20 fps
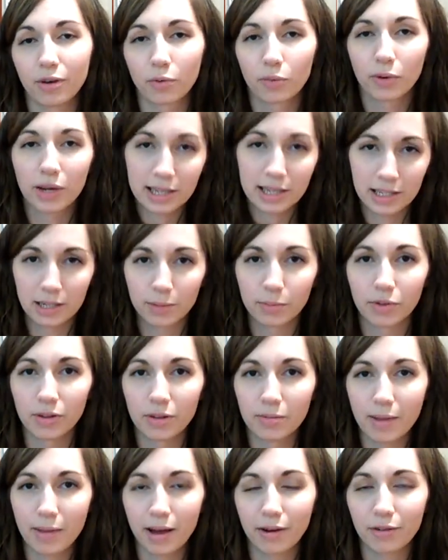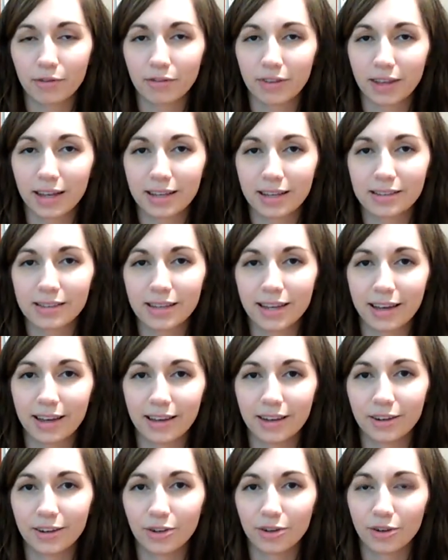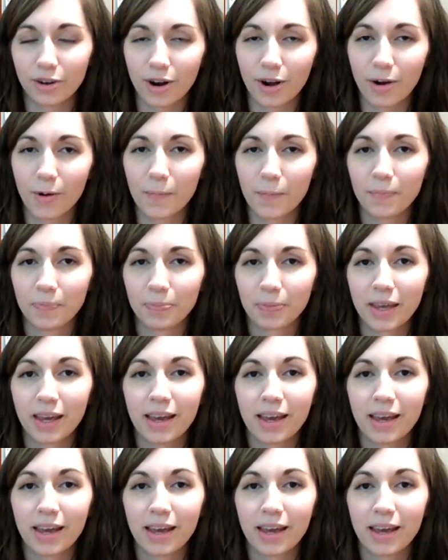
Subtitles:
a reasonable amount of things in your home.